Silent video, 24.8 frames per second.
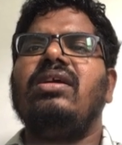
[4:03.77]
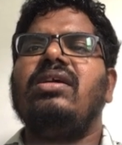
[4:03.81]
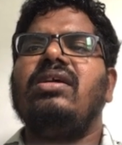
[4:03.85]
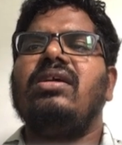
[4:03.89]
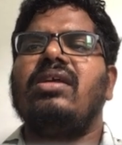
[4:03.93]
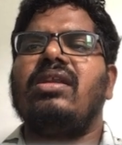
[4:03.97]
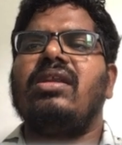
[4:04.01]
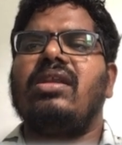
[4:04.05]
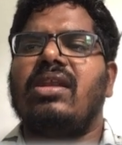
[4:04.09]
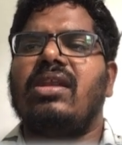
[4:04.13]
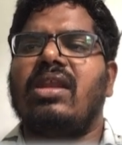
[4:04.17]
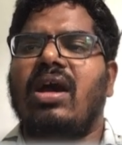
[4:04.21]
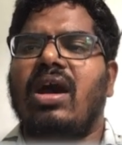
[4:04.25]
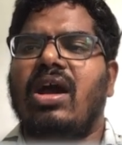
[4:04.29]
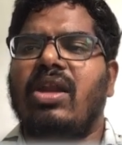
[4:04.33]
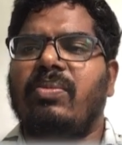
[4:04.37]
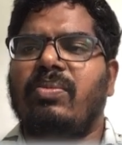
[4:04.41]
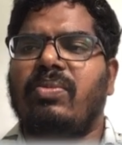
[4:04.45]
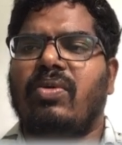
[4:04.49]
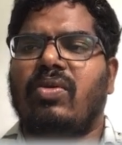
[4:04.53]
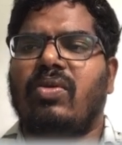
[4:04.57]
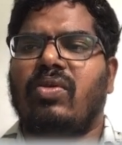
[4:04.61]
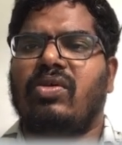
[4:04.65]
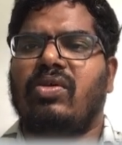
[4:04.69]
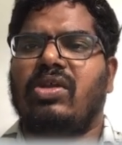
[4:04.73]

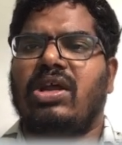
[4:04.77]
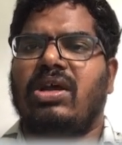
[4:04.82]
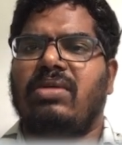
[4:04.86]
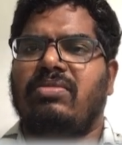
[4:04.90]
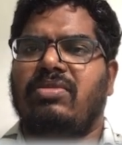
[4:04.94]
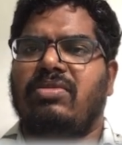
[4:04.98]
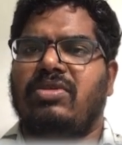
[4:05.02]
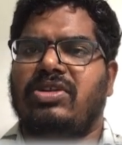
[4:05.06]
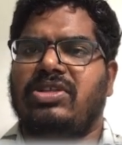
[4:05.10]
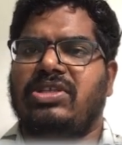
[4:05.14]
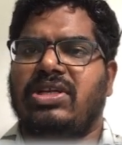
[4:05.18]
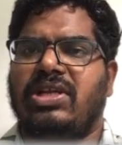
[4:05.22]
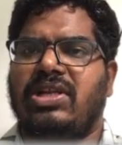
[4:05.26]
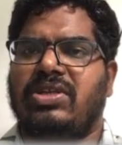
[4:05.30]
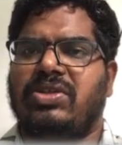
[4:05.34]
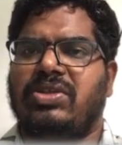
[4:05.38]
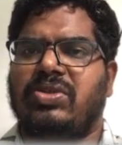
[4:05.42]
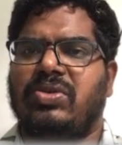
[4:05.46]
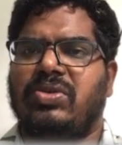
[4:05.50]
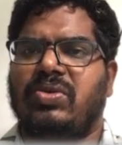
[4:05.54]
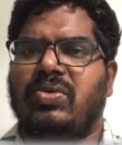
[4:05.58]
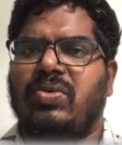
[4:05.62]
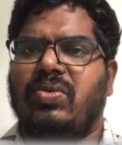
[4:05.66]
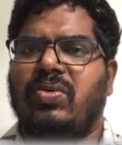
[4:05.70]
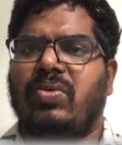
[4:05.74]
non-programmers
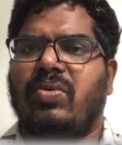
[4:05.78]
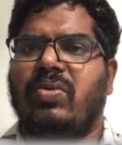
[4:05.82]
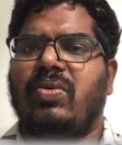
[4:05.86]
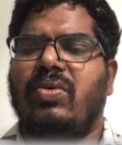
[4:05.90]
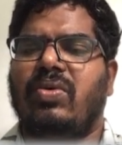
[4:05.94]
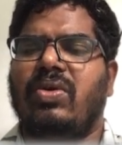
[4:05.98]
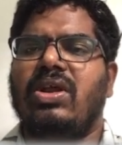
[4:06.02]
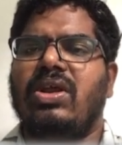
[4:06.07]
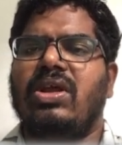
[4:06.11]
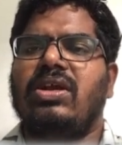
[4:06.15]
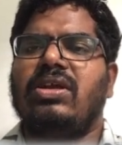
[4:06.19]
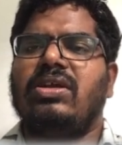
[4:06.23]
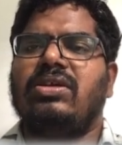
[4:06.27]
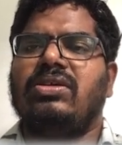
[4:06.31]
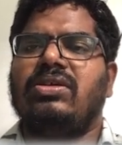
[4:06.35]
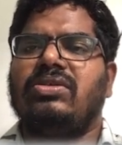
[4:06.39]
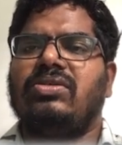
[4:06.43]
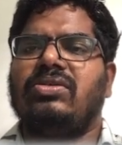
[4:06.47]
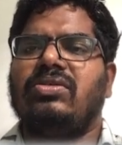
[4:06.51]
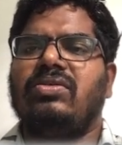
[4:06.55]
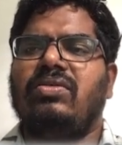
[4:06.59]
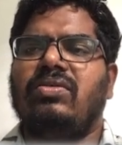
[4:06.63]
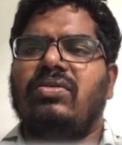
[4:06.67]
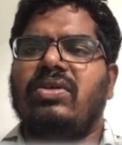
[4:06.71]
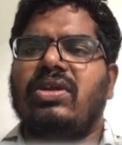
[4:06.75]
also.
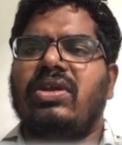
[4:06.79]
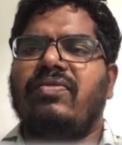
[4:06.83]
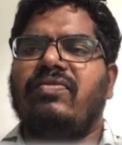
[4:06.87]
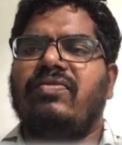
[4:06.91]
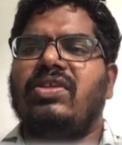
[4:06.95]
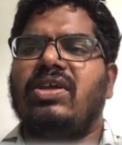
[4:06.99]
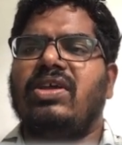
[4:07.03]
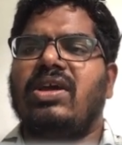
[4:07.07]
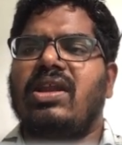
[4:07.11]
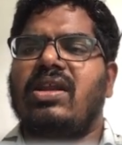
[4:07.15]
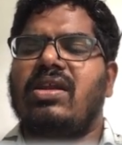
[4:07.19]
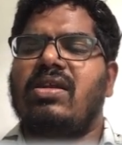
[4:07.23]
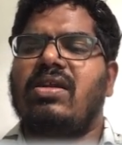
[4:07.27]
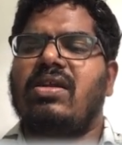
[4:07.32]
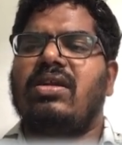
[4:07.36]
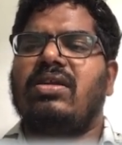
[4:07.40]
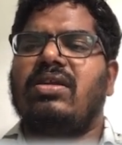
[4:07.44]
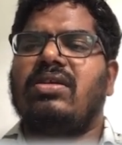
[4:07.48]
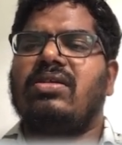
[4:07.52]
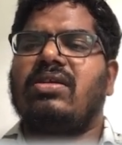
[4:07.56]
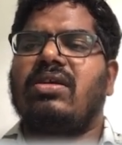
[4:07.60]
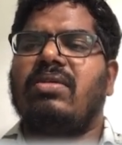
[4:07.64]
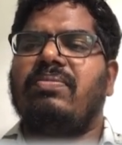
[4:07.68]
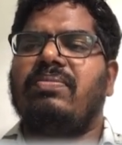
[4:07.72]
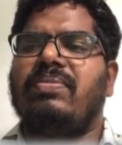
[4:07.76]
So if they are
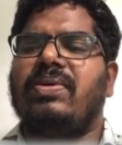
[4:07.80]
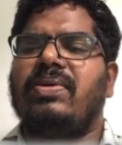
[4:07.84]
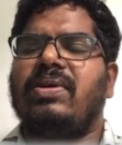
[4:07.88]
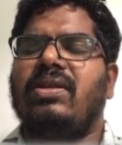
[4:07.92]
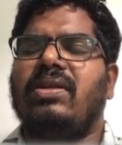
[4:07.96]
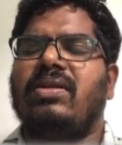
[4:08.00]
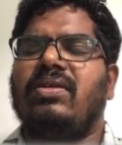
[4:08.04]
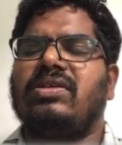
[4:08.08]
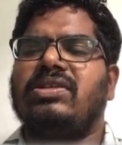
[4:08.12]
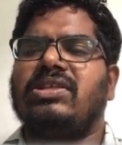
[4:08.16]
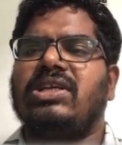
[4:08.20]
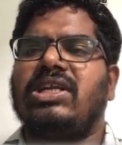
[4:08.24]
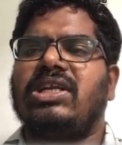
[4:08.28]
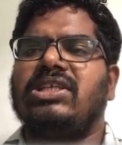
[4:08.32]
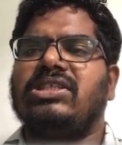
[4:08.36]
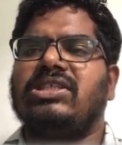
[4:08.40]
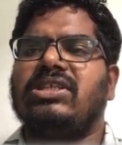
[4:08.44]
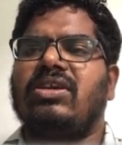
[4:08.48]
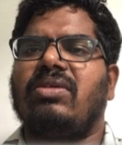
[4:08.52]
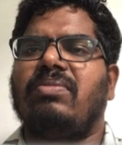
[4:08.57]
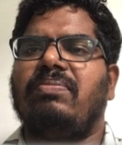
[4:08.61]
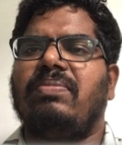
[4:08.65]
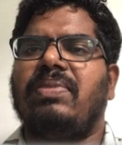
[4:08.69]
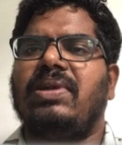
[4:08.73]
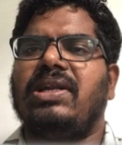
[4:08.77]
not computer science
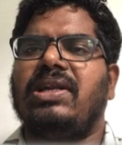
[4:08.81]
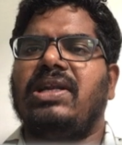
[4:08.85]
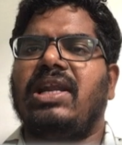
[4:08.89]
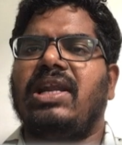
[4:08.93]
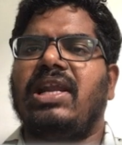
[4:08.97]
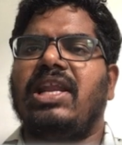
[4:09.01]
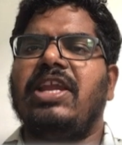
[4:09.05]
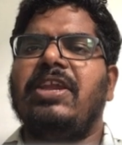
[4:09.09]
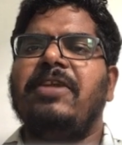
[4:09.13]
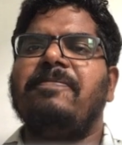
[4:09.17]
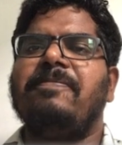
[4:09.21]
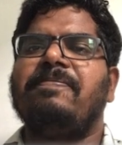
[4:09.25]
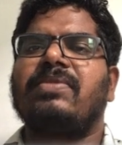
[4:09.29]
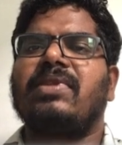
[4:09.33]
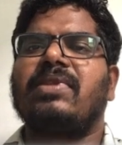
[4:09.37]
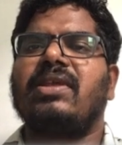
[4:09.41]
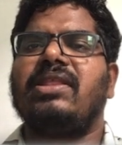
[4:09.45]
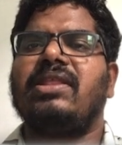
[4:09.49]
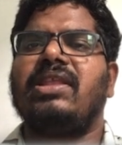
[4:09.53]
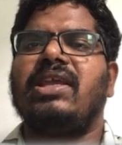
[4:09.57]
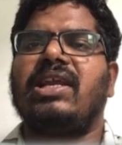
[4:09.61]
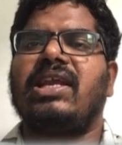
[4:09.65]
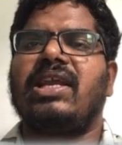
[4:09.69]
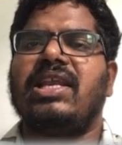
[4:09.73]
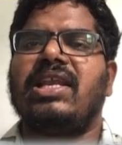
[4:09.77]
completely,
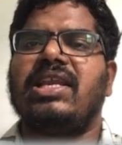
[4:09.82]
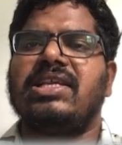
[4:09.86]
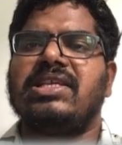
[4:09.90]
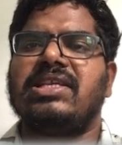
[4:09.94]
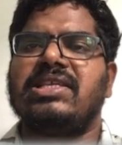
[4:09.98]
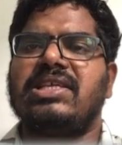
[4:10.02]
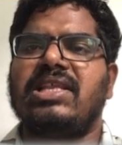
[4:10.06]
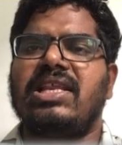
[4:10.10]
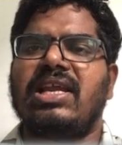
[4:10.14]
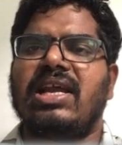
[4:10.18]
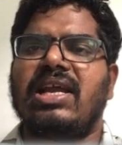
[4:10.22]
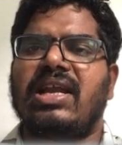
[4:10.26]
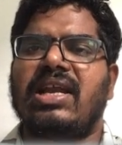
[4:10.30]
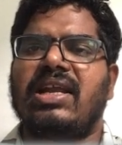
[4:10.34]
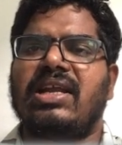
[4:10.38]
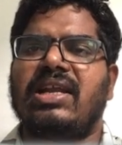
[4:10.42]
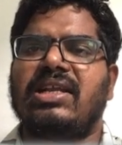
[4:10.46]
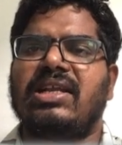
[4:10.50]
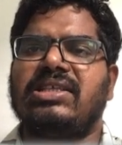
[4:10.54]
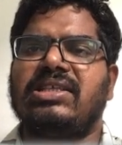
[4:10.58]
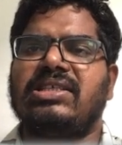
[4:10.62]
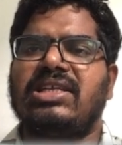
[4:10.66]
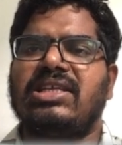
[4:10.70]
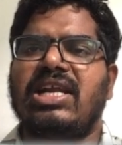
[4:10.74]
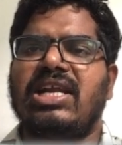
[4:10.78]
they can easily
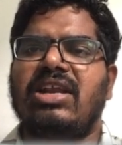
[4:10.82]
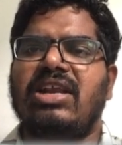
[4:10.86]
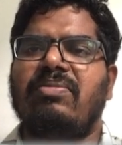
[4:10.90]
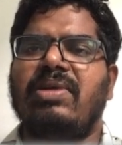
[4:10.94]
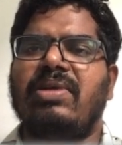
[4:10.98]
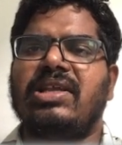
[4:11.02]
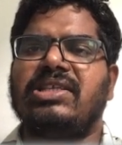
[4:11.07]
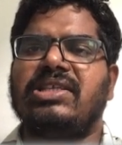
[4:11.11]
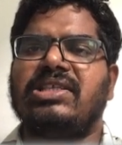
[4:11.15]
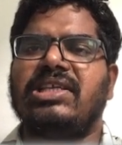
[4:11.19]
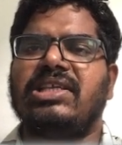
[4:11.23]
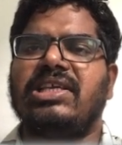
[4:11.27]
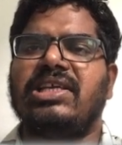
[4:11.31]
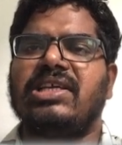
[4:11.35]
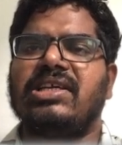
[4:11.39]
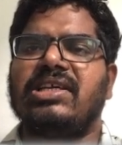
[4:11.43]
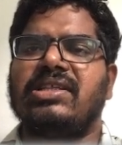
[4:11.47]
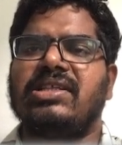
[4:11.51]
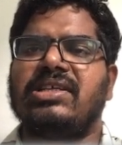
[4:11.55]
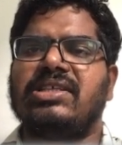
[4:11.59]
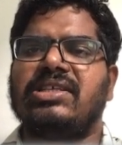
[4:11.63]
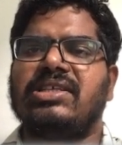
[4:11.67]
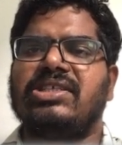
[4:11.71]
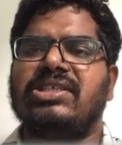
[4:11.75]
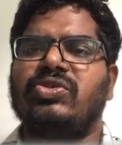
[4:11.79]
understand by seeing
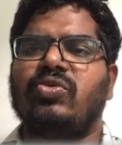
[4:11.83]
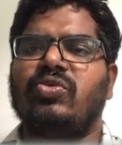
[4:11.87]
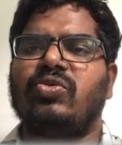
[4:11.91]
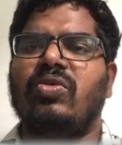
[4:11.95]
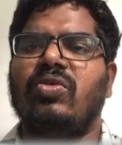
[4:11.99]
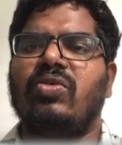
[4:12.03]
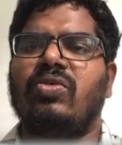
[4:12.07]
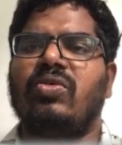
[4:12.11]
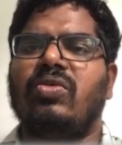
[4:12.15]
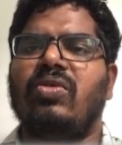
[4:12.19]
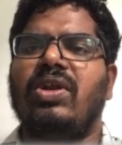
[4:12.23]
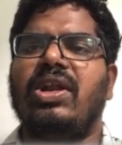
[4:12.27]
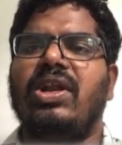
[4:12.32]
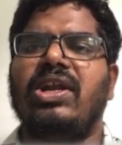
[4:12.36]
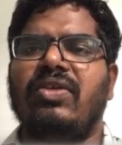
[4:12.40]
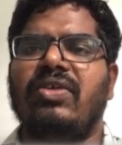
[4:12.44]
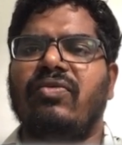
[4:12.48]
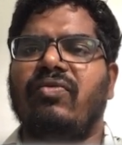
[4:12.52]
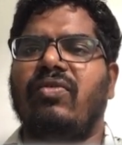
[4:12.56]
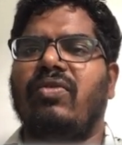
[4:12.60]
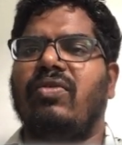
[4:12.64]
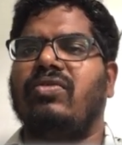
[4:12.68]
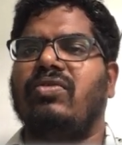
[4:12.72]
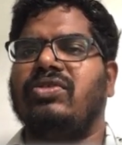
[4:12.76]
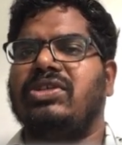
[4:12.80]
this pseudocode and
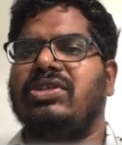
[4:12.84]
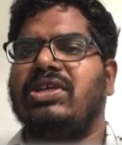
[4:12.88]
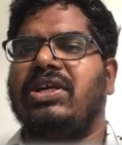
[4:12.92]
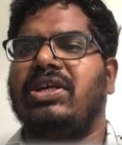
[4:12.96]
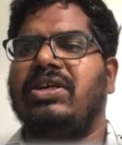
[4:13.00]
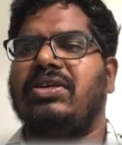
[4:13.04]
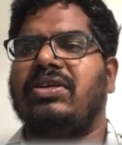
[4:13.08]
flowchart.